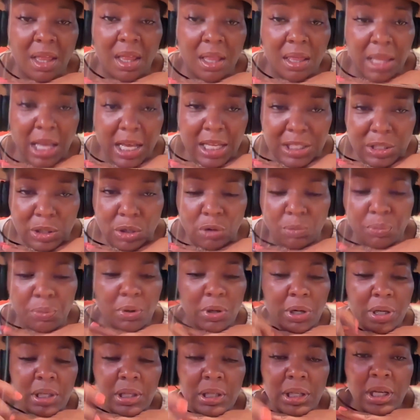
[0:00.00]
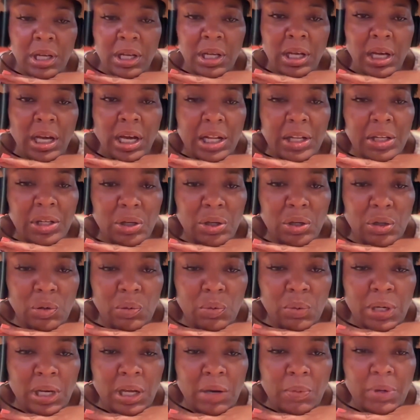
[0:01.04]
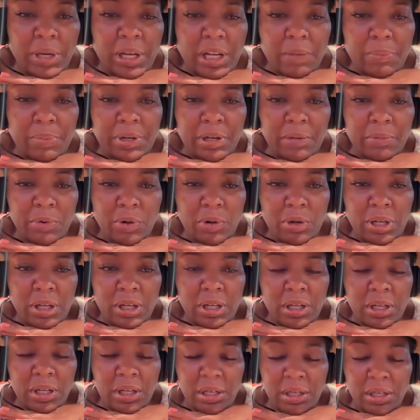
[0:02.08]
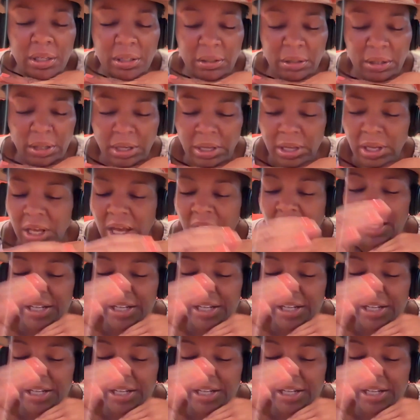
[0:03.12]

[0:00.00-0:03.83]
That's so important. I know when I wake up in the morning, I